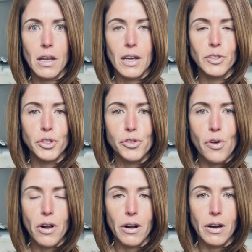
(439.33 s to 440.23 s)

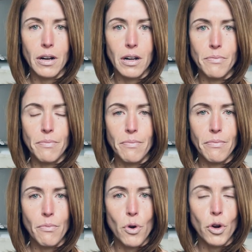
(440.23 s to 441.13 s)
stronger,
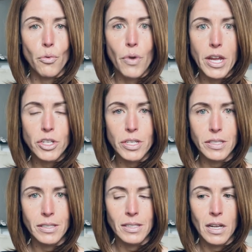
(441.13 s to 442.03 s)
more
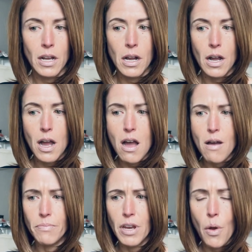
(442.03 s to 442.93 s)
courageous,
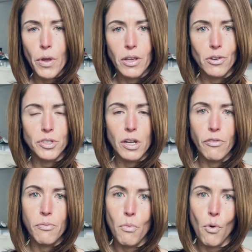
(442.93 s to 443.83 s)
knowing
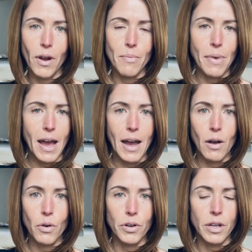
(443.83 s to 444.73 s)
yourself more,
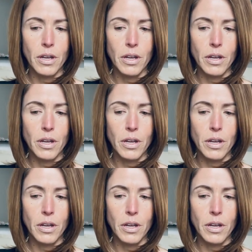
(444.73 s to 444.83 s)
empowered.